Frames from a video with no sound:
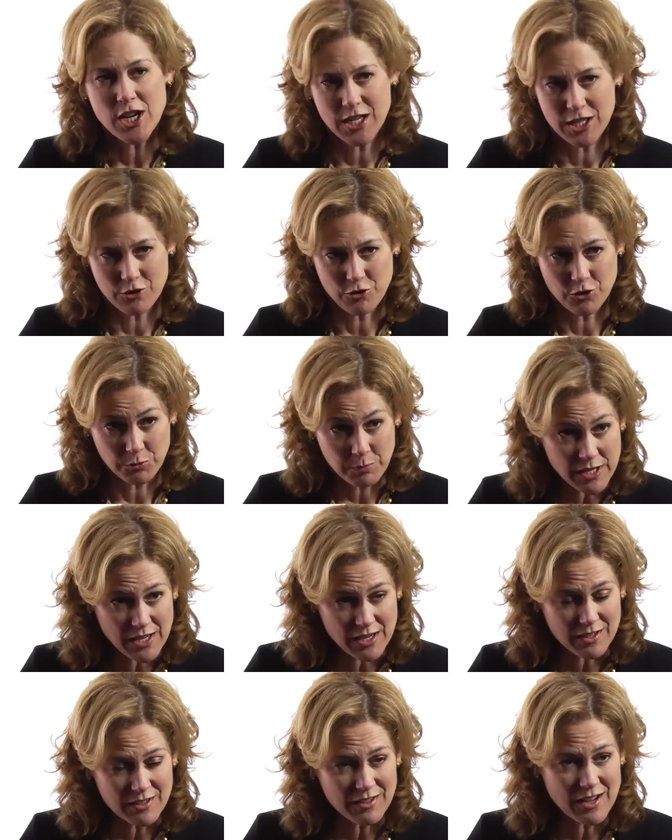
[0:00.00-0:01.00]
I get a hold of
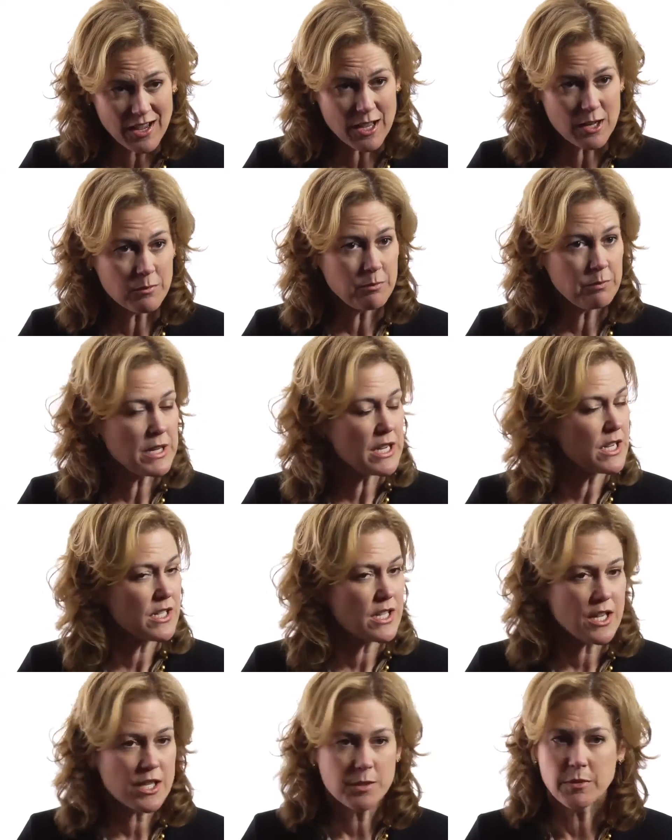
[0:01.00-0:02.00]
Pete, and Pete
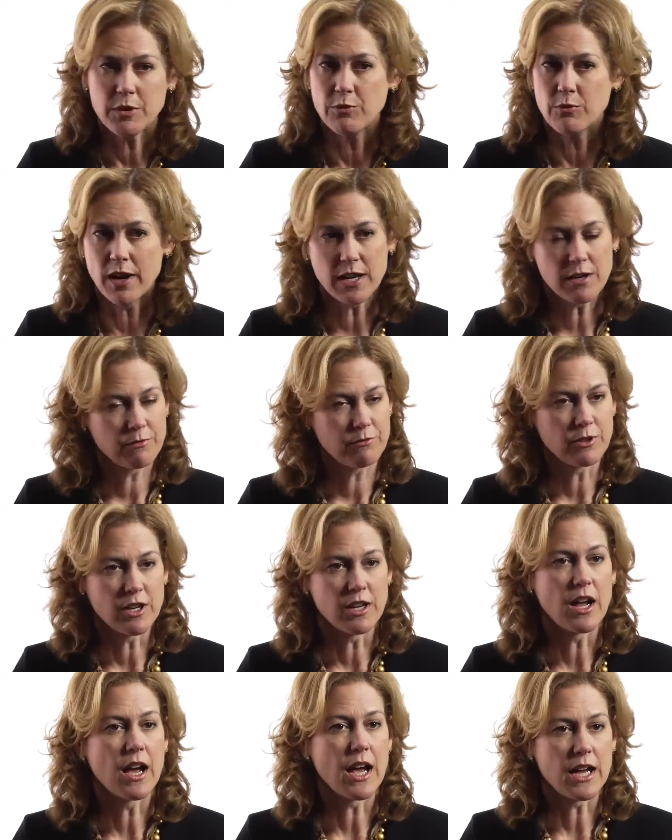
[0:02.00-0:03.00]
tells me right up
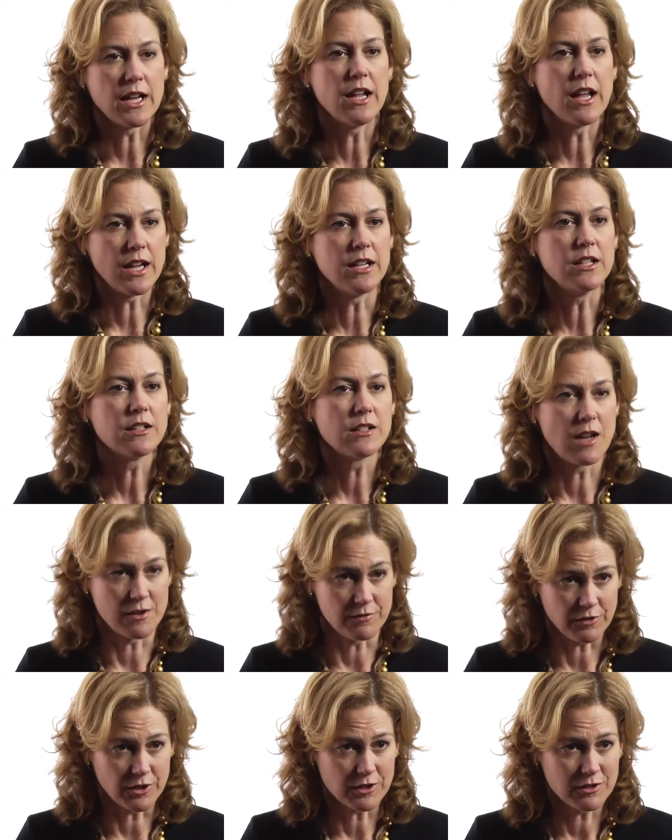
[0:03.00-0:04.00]
front, "I hate
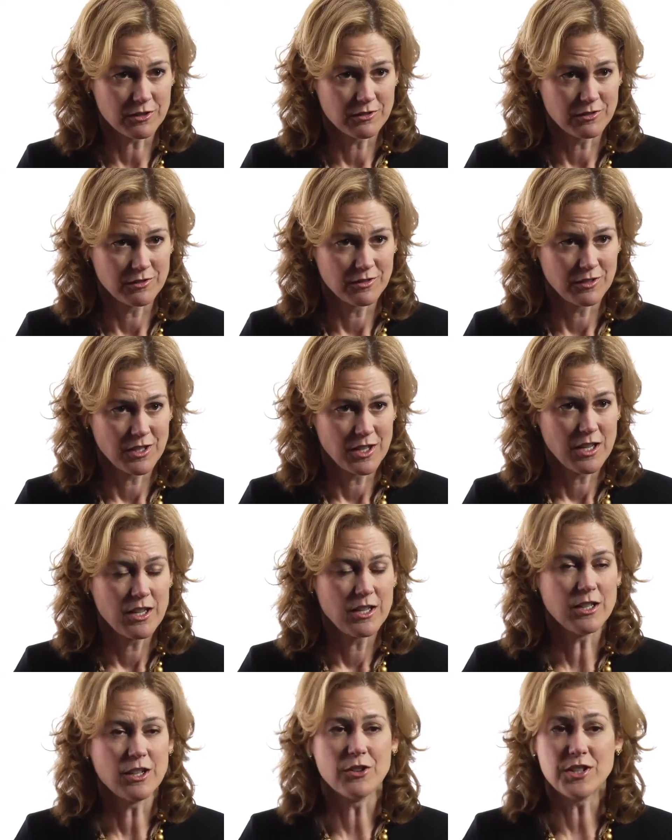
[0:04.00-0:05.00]
conflict.
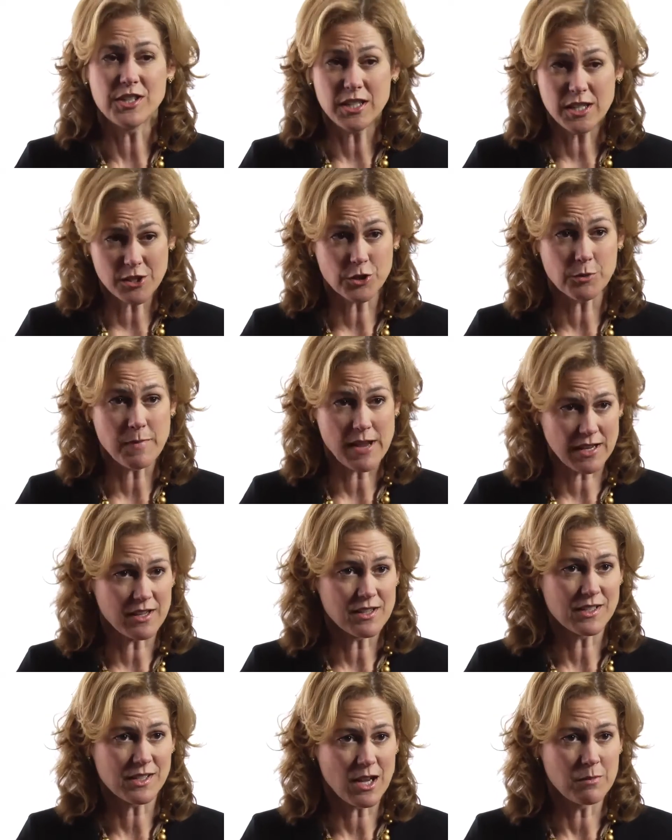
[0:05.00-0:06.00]
The CEO's
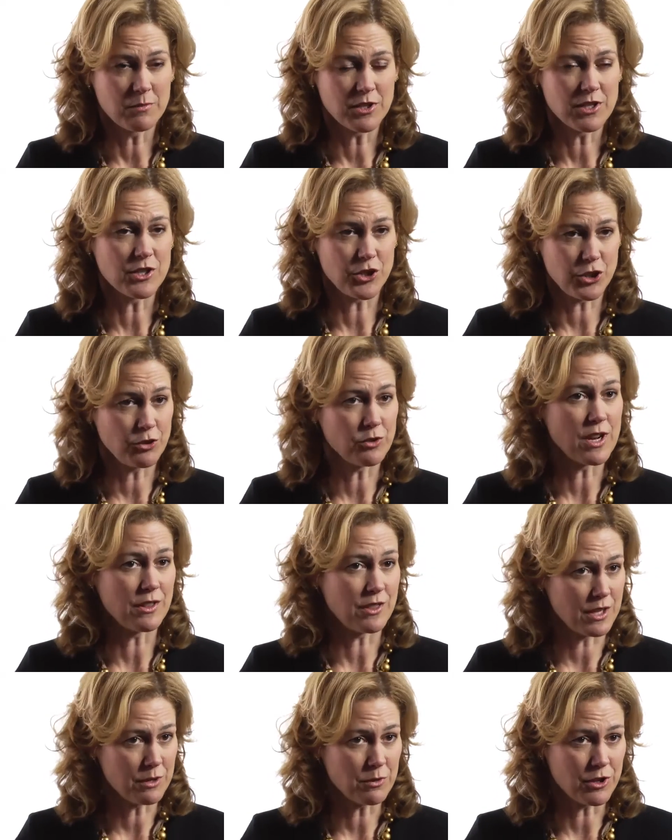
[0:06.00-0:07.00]
making us come to this 2-day
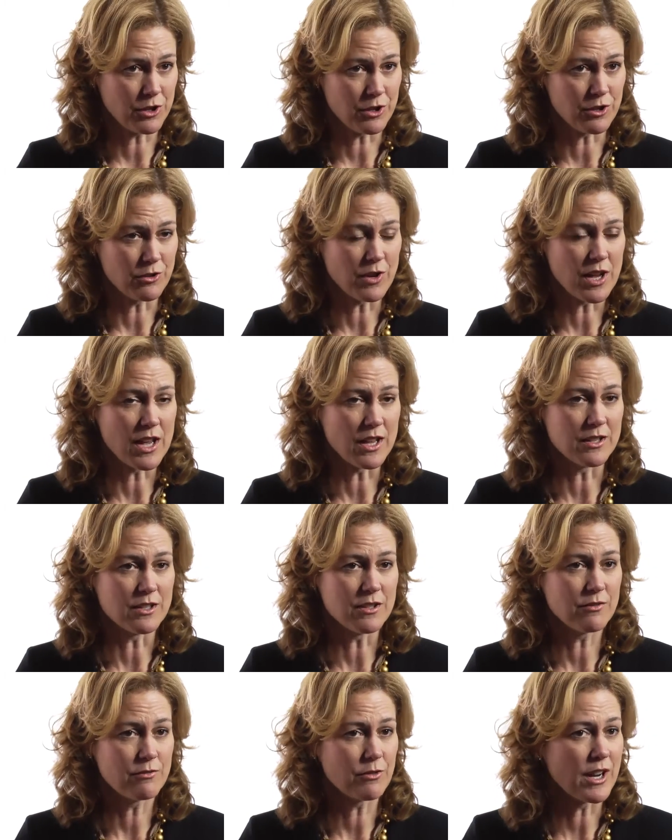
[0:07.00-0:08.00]
thing with you,
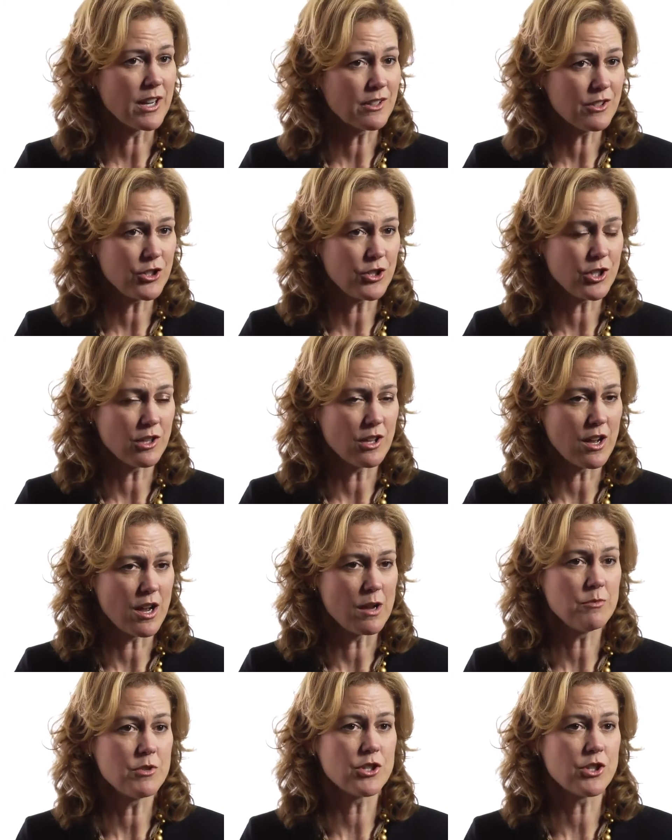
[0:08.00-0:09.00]
and frankly, Sheila,
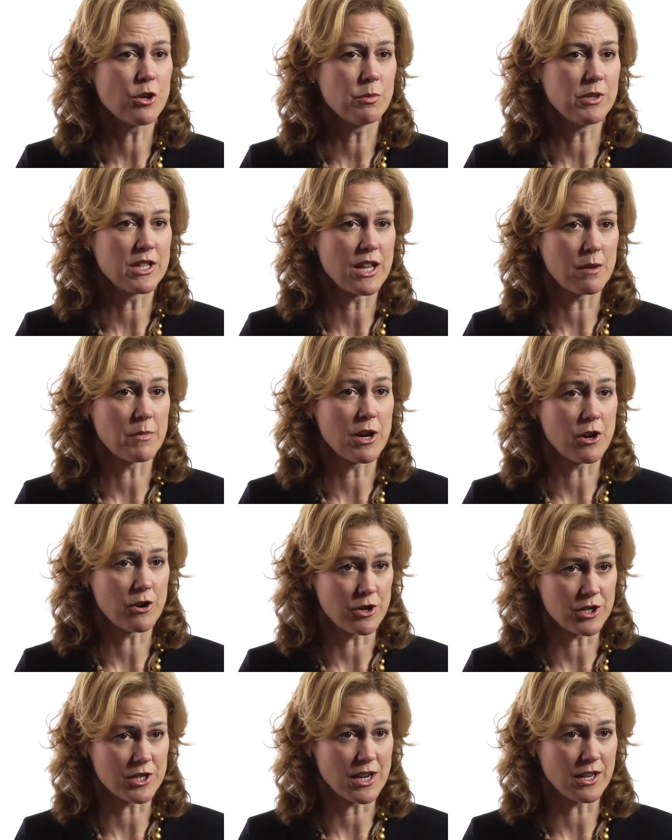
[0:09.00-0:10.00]
I'm just hoping to have my
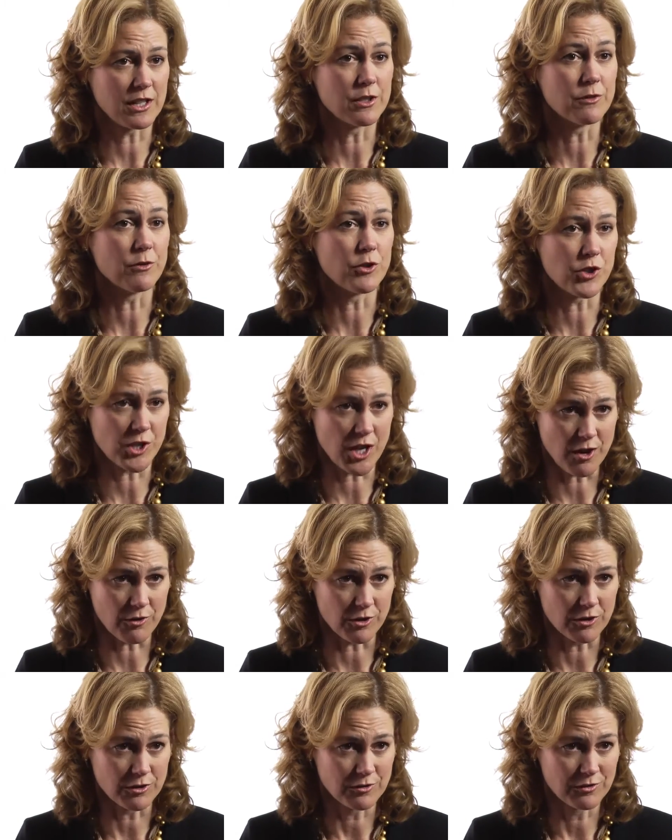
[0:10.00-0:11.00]
heart attack in the first
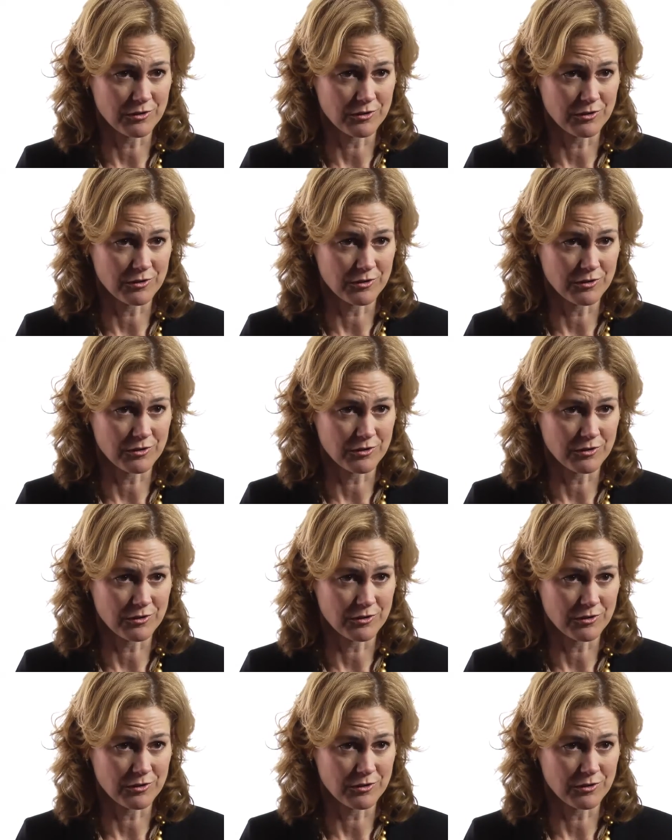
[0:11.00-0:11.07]
hour.